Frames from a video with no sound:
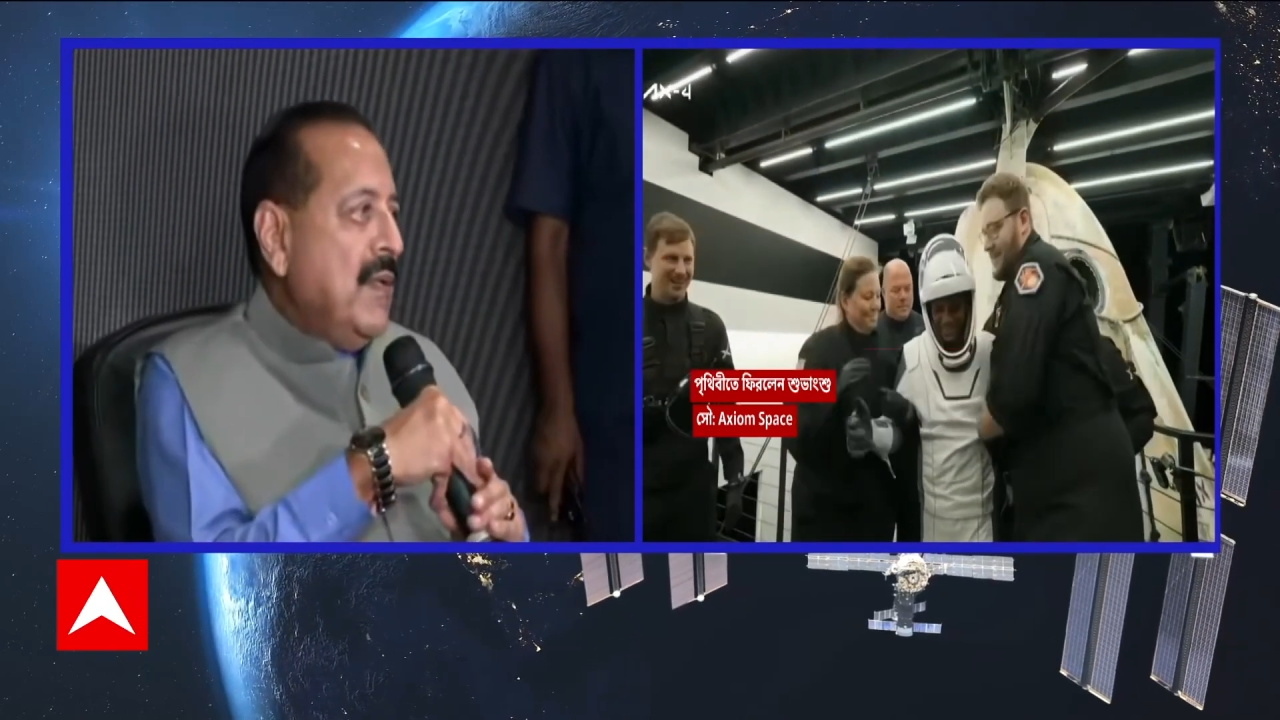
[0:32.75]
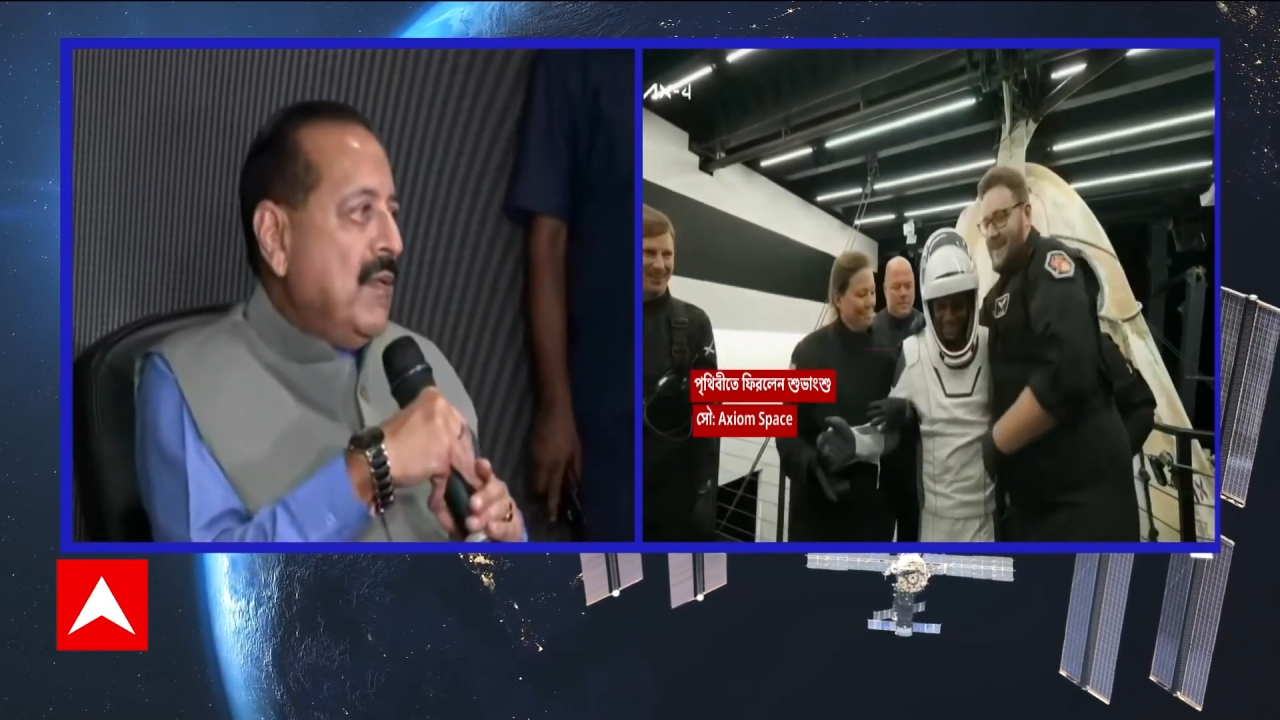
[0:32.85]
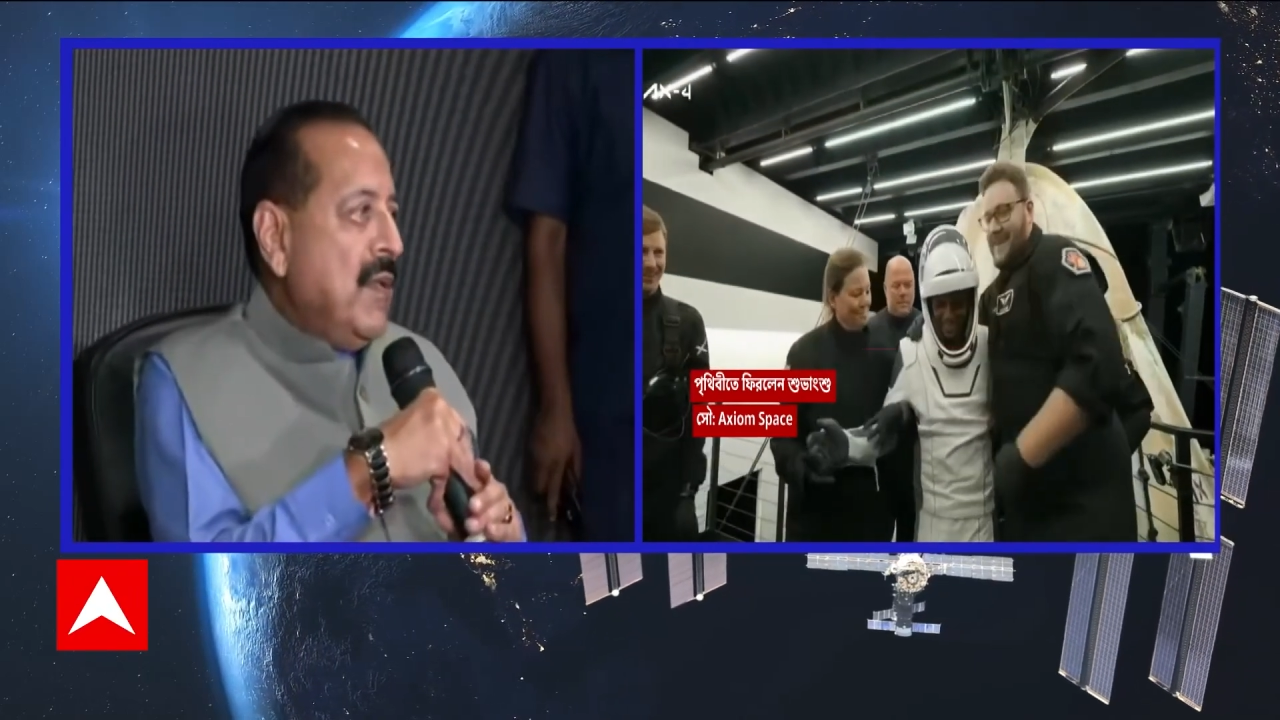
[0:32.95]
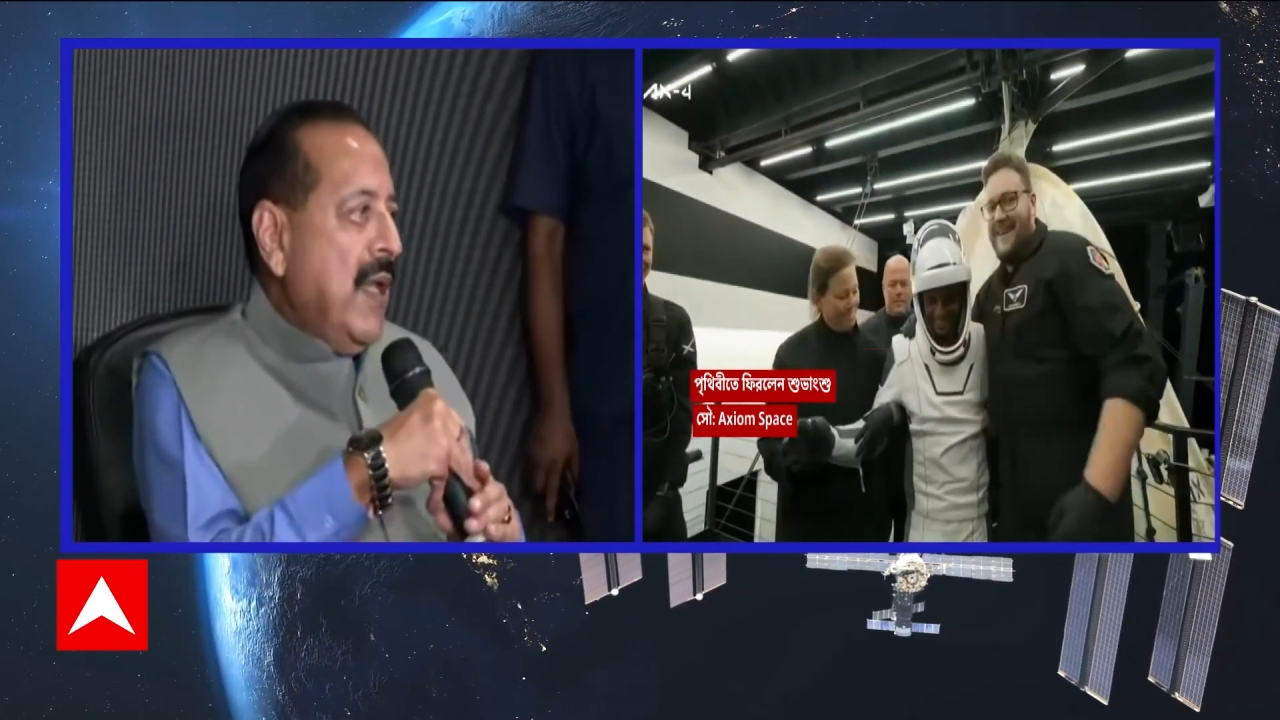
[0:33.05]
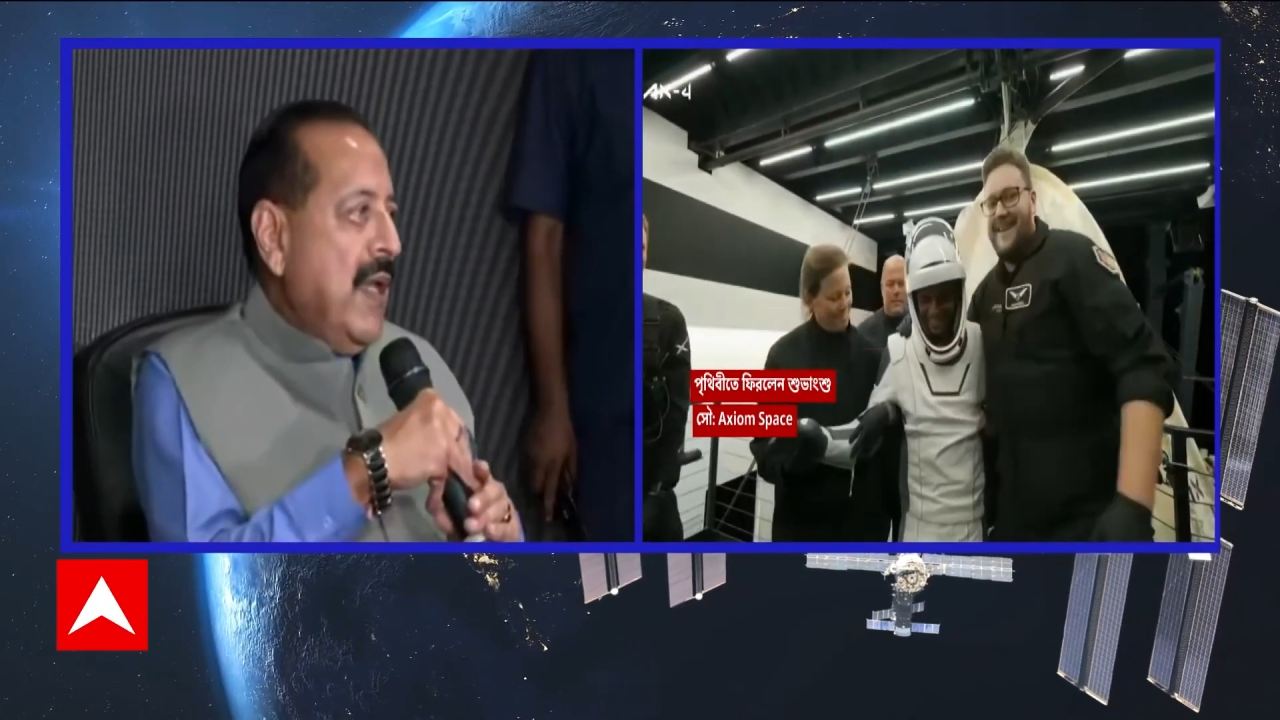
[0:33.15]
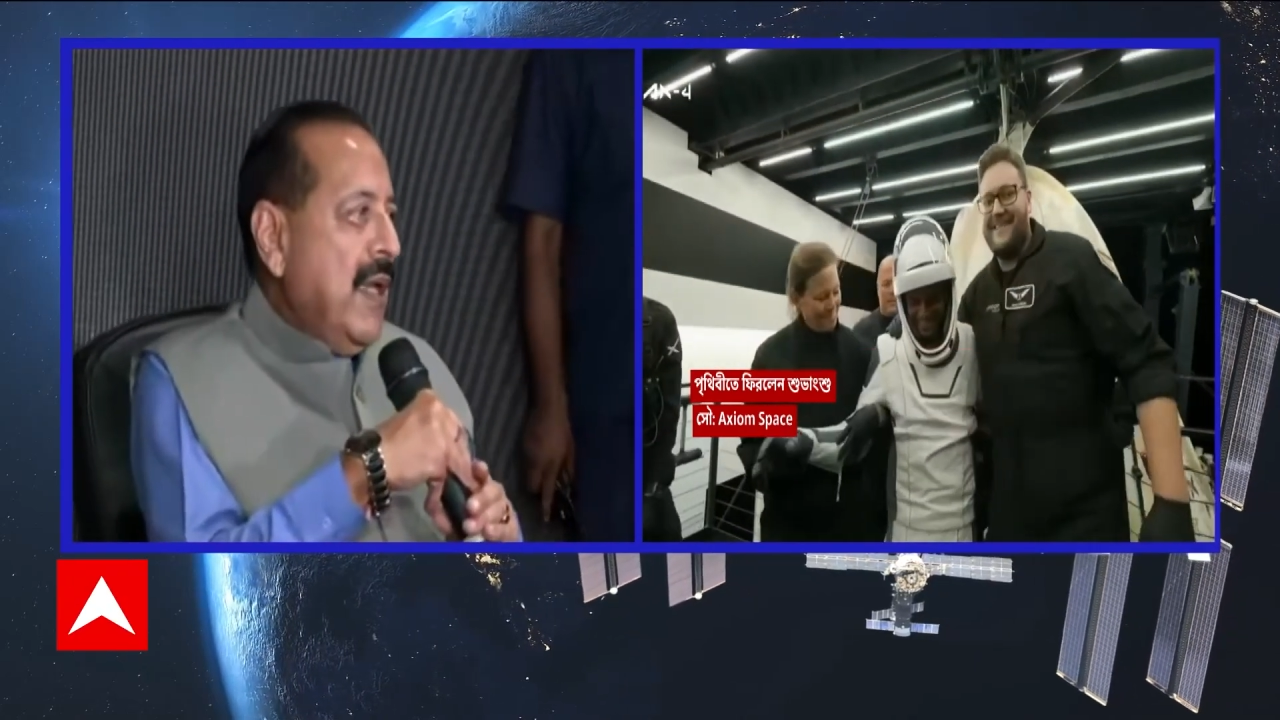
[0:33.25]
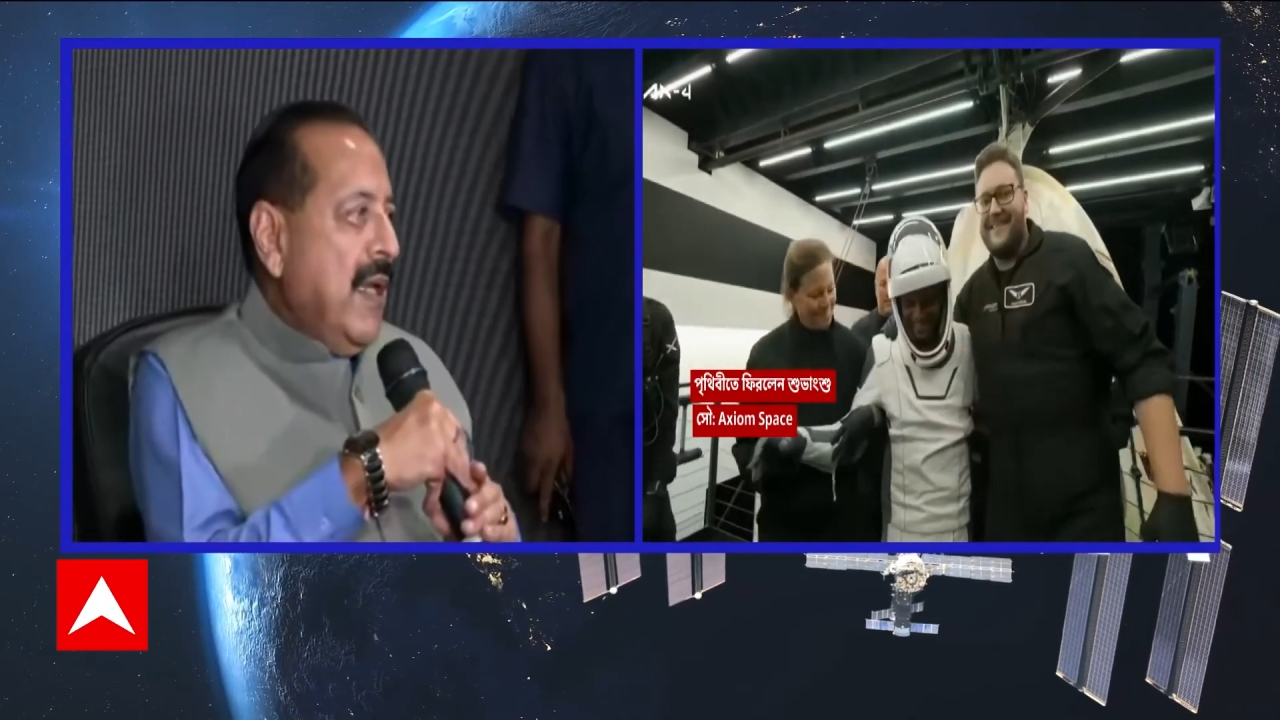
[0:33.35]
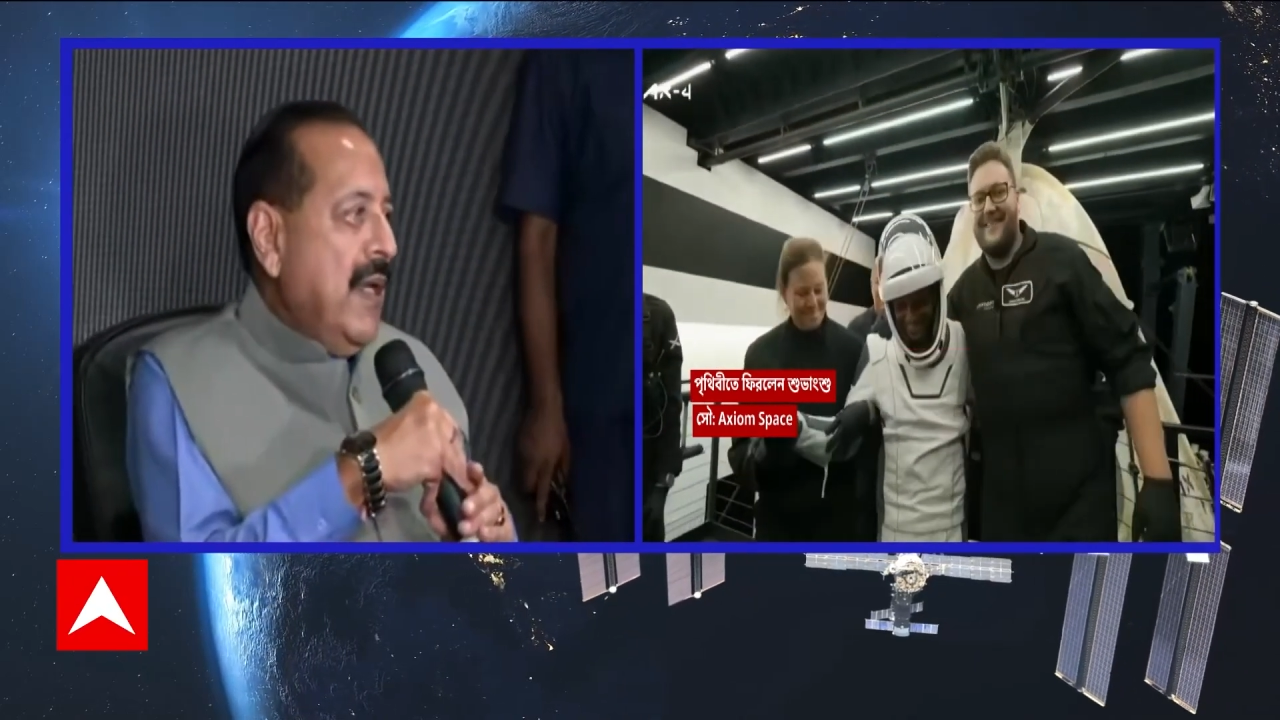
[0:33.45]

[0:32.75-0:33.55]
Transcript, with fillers: today